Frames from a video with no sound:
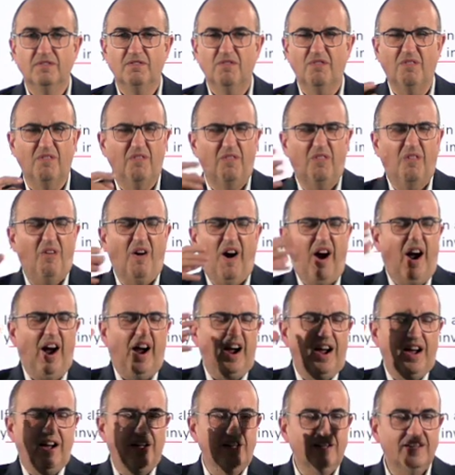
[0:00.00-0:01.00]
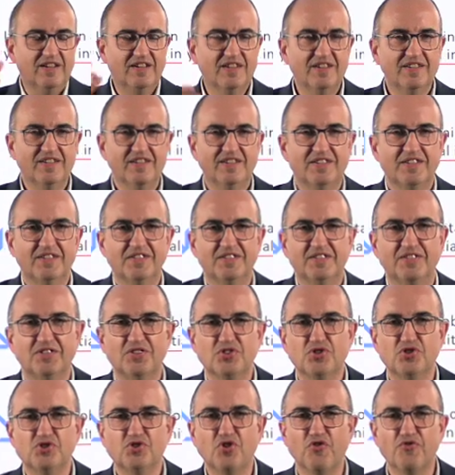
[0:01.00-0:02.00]
Wow!
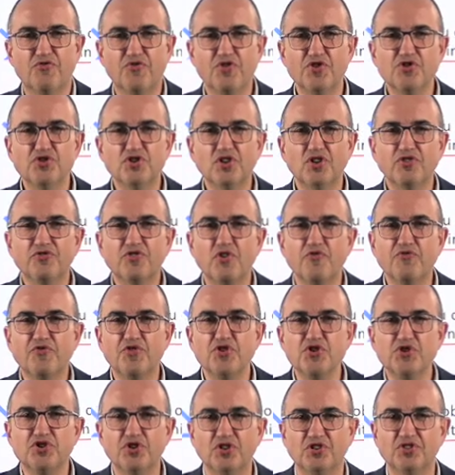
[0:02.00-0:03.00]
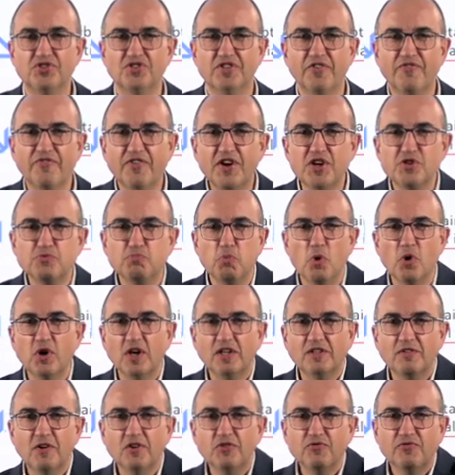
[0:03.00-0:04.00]
This is Confusion of Confusions, the first book
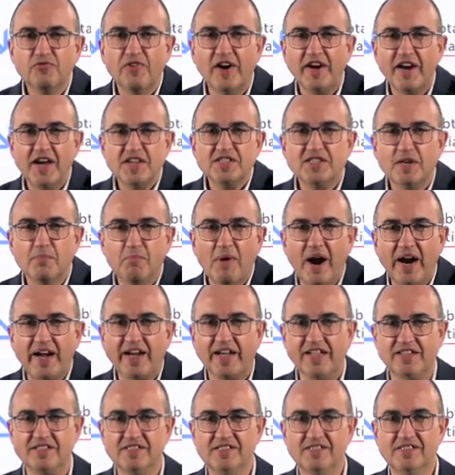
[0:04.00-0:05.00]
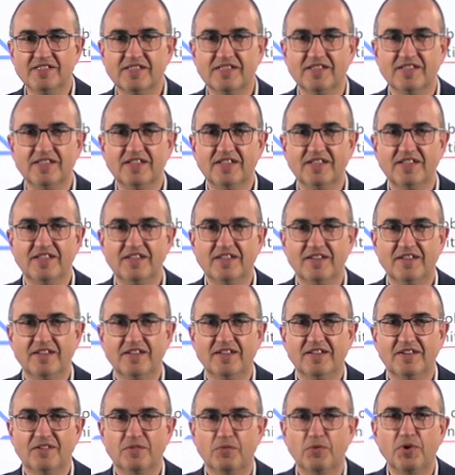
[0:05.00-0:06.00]
about financial markets,
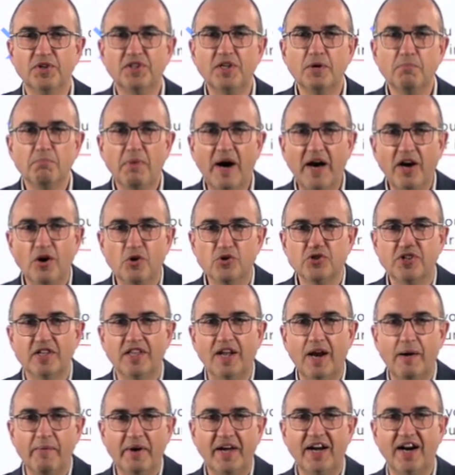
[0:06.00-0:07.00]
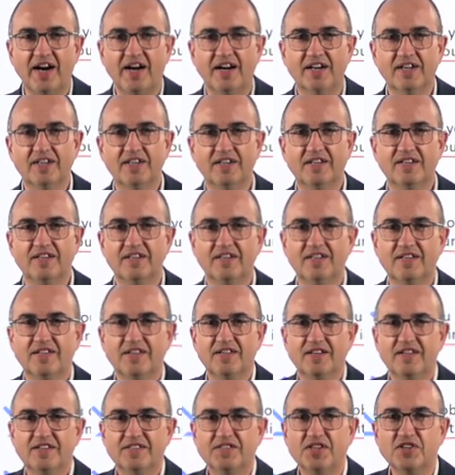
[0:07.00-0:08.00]
written by José de la Vega,
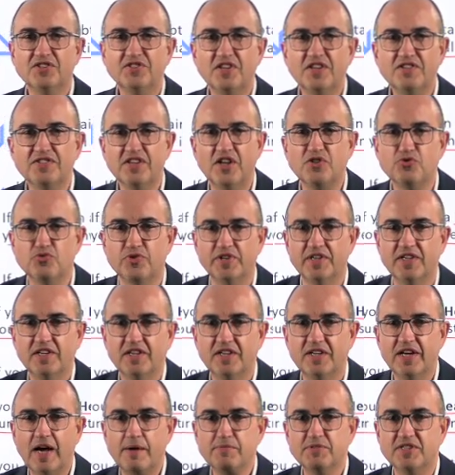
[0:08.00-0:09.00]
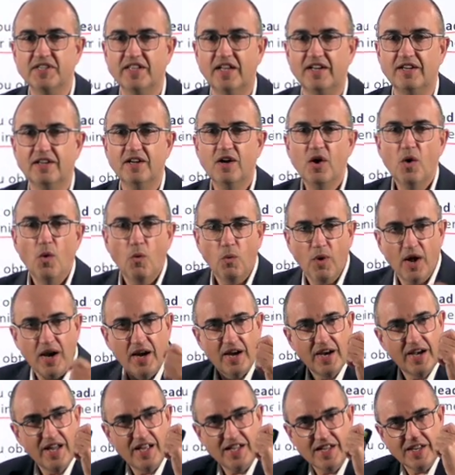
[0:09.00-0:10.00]
16th century in Amsterdam.
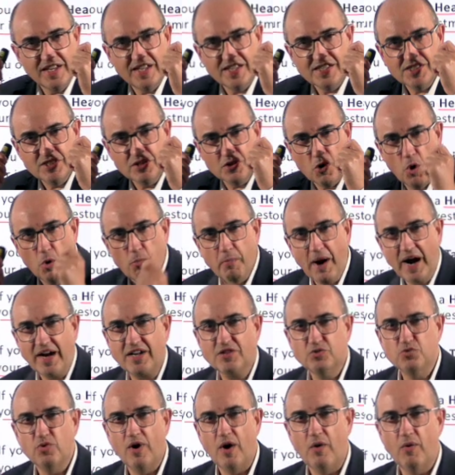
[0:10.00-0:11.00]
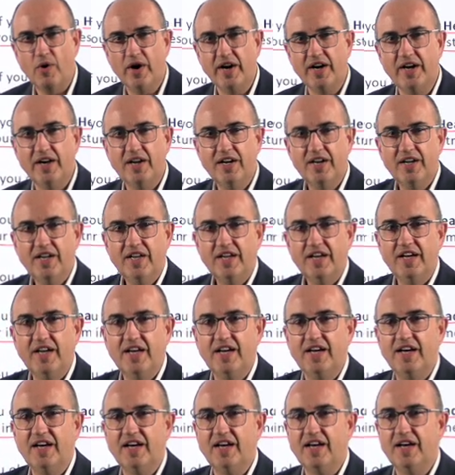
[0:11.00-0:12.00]
Well, let's go back to our
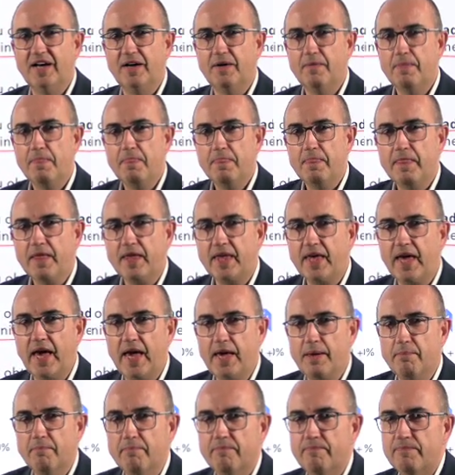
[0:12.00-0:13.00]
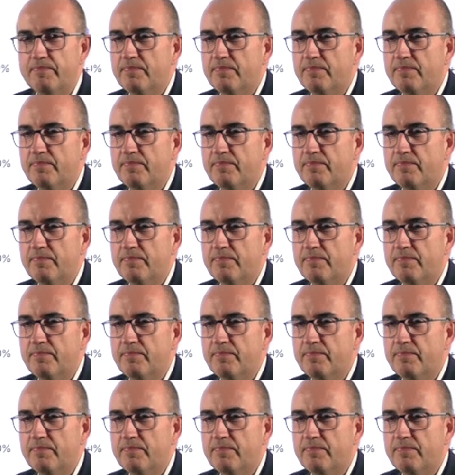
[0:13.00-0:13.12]
game.